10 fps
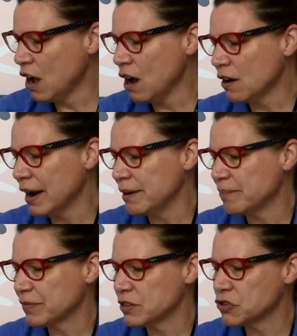All right,
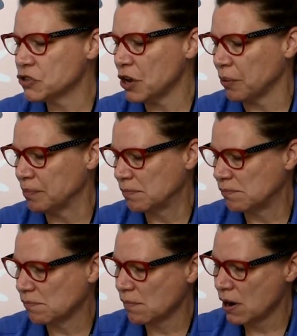so
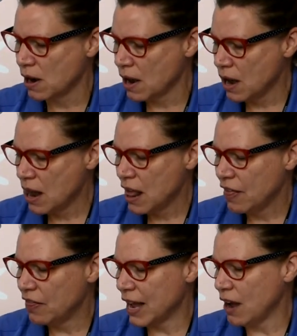
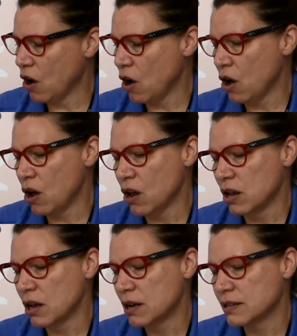They
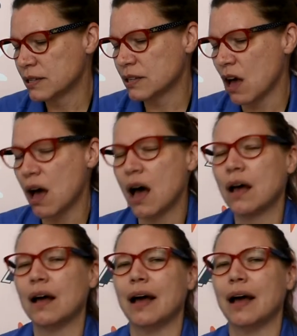All Saw